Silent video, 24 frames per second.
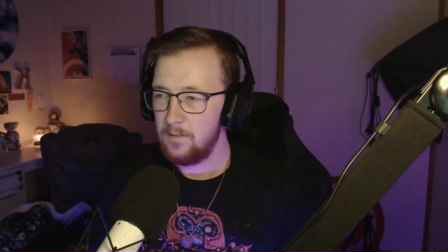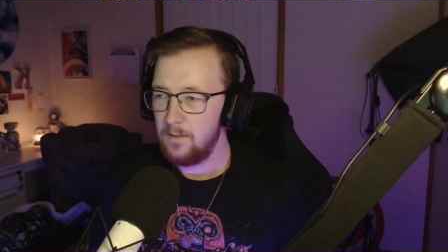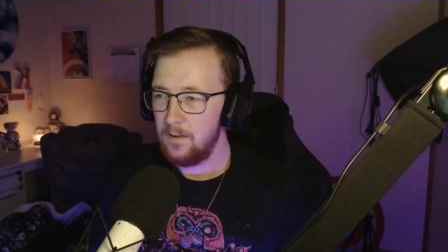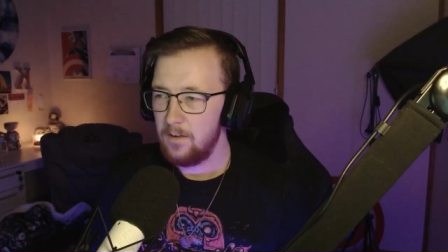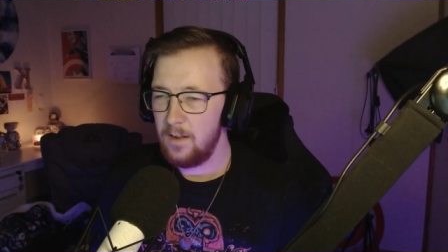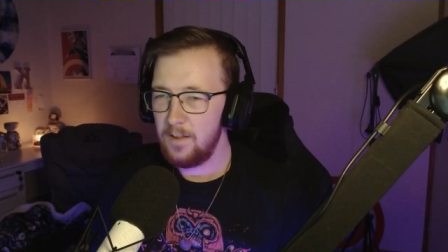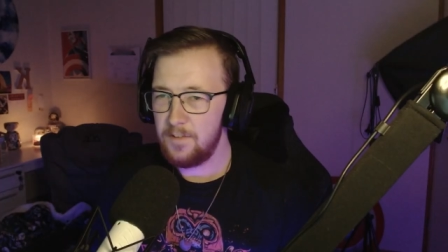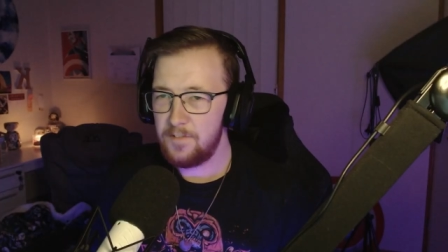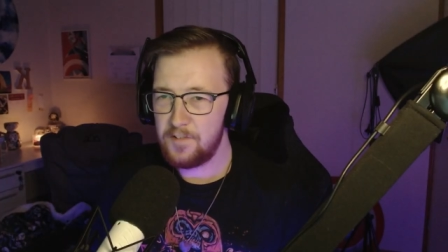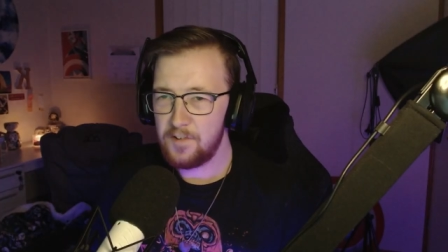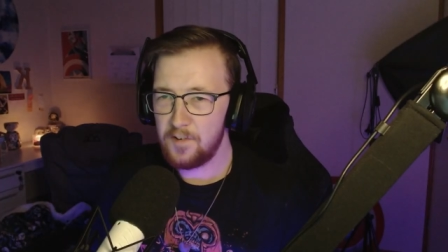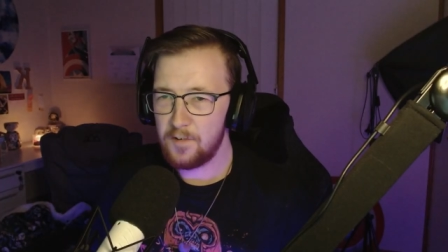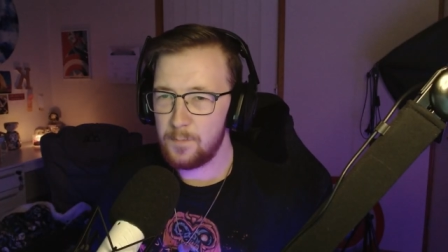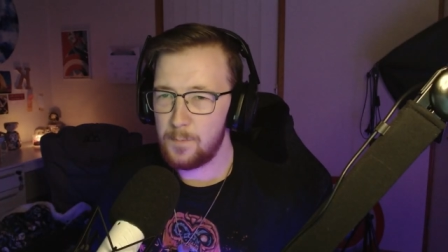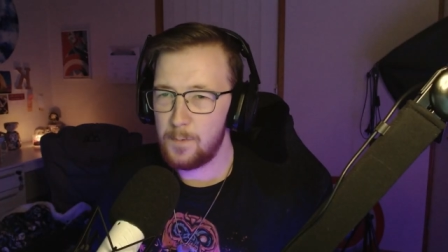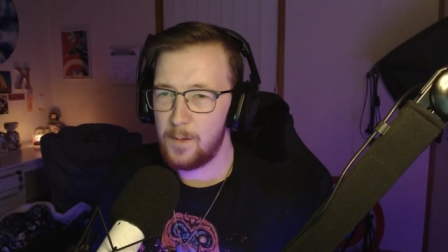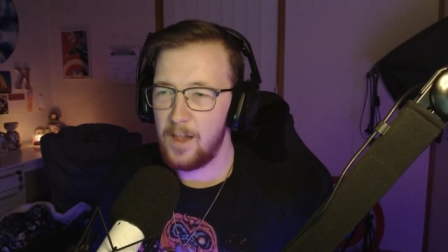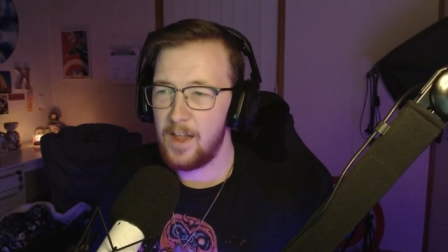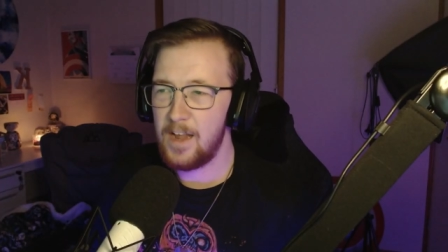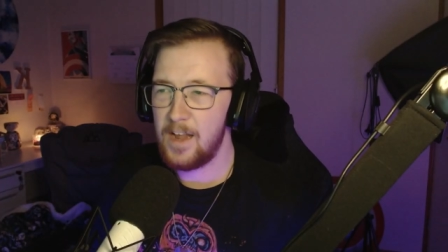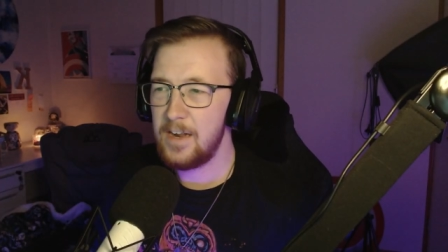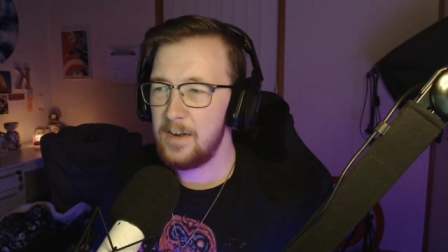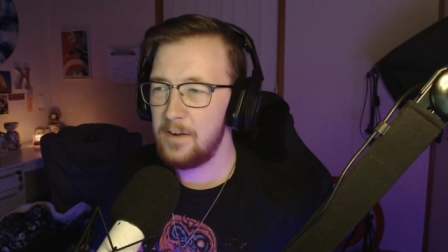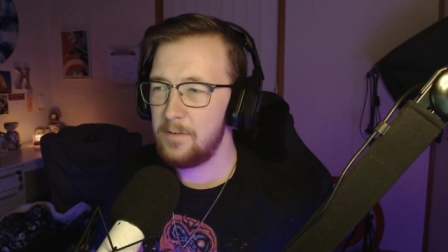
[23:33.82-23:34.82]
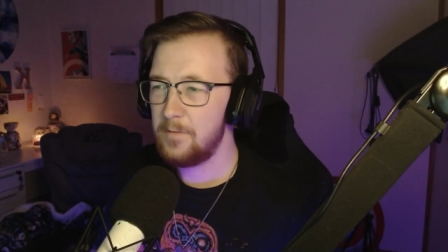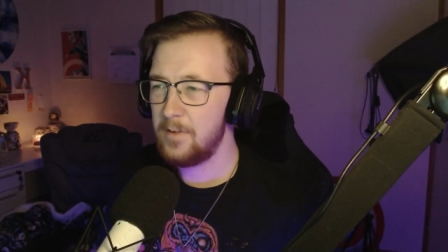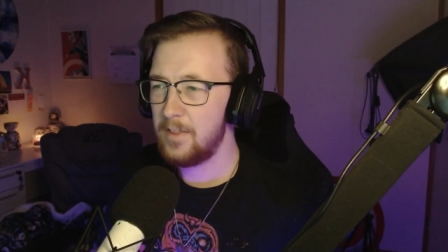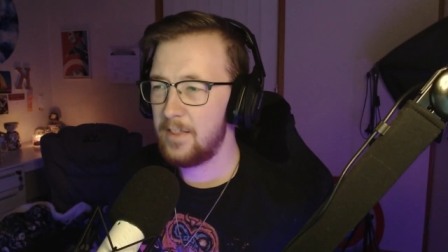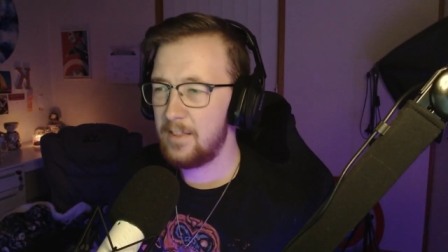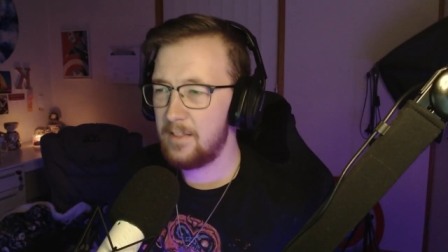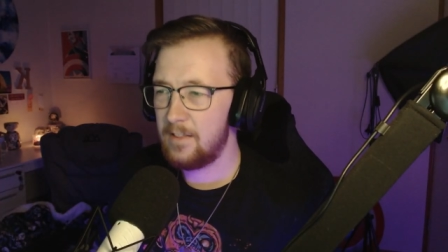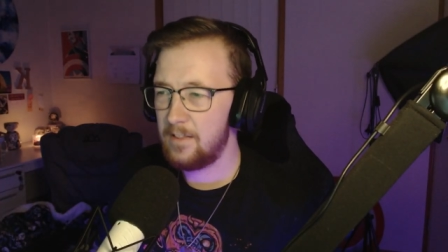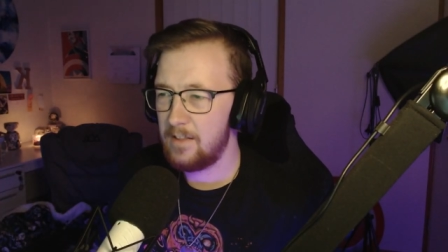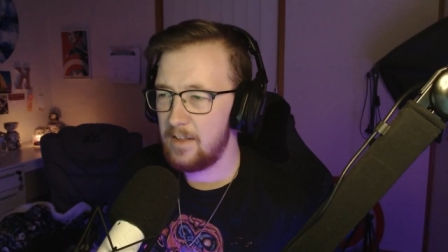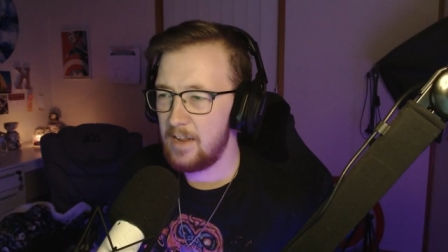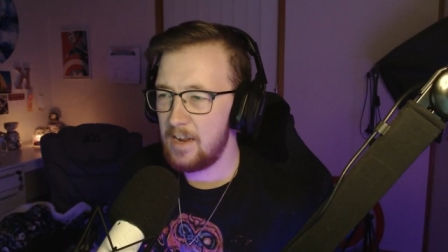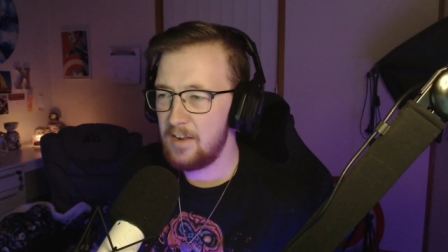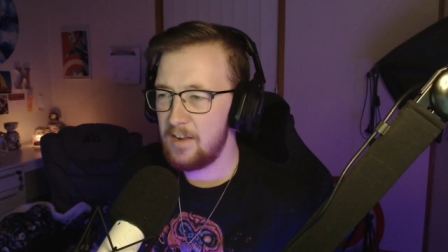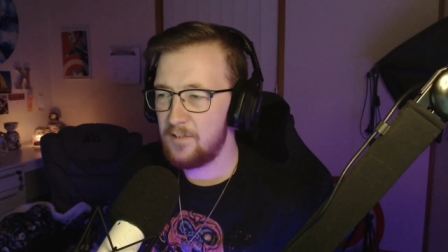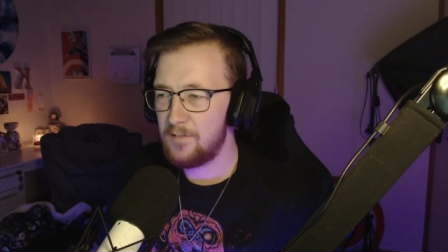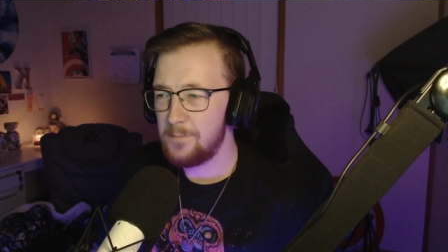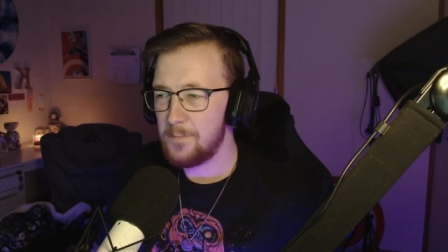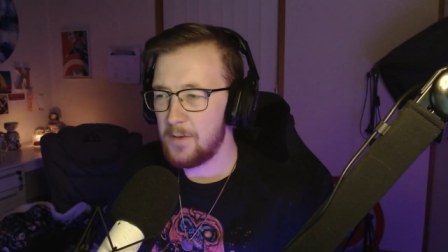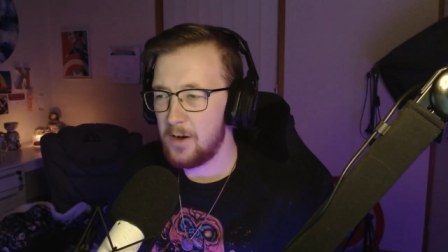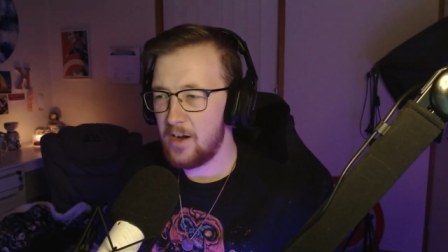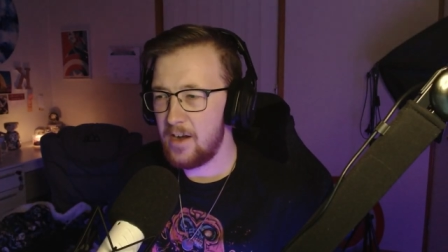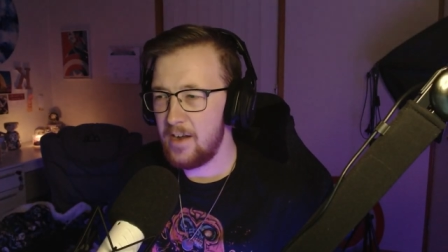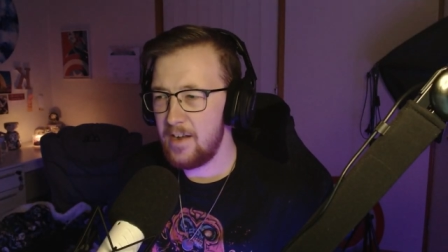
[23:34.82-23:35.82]
It's just playing with his
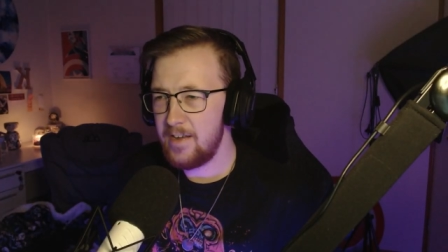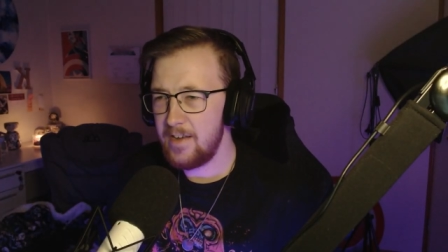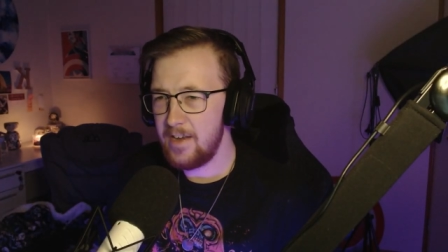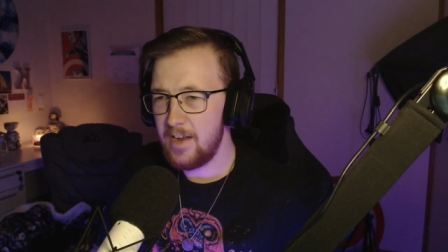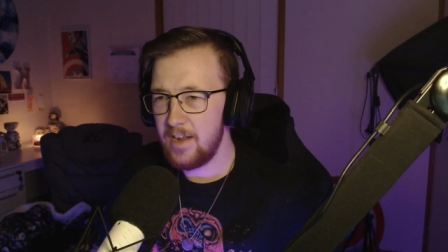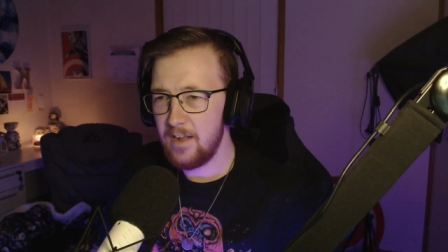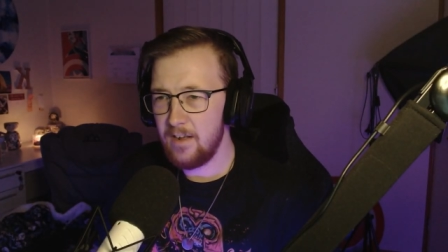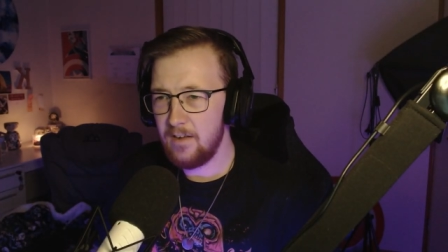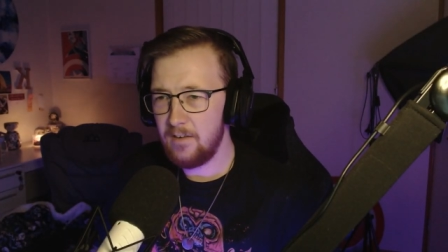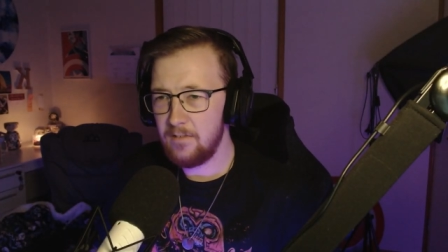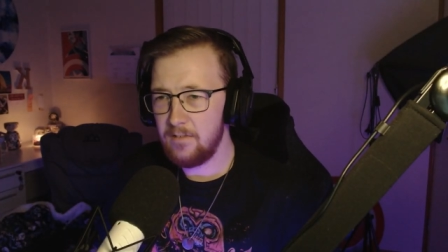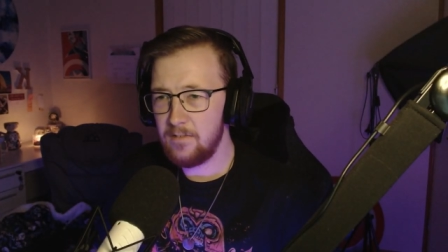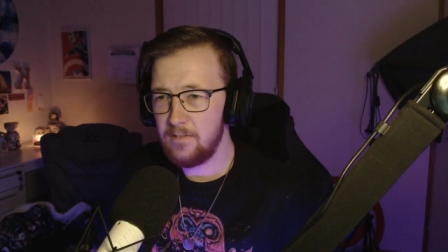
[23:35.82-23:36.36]
mine now?